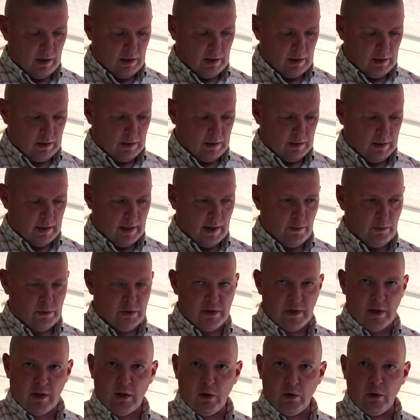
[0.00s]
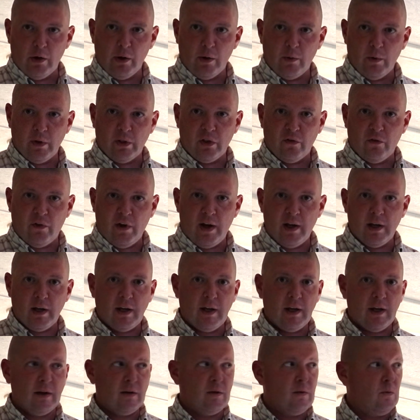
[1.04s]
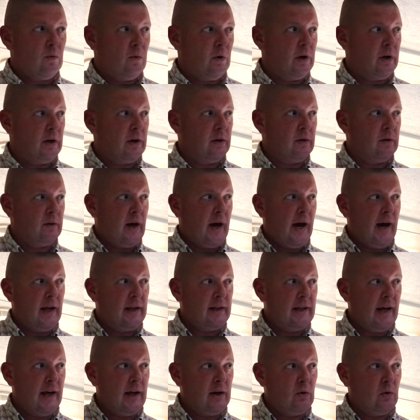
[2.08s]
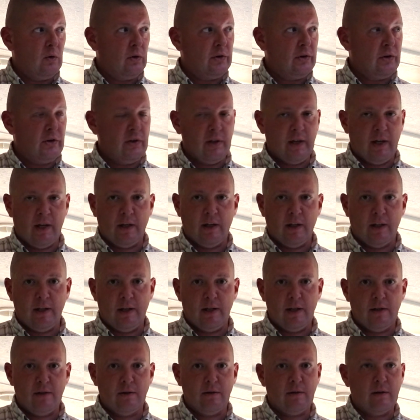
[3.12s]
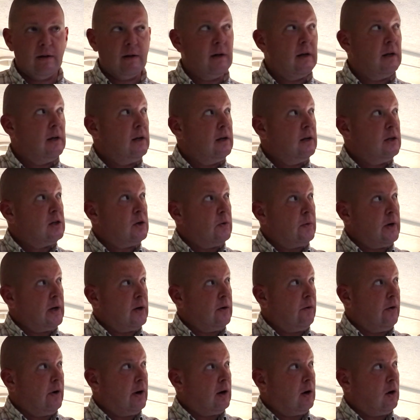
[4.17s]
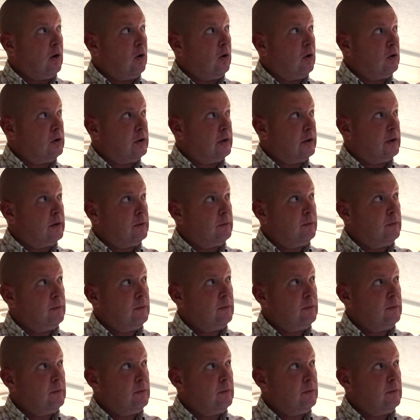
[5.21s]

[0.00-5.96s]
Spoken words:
That was included with the fan kit. We're going to add that on to the end of these so we can run along the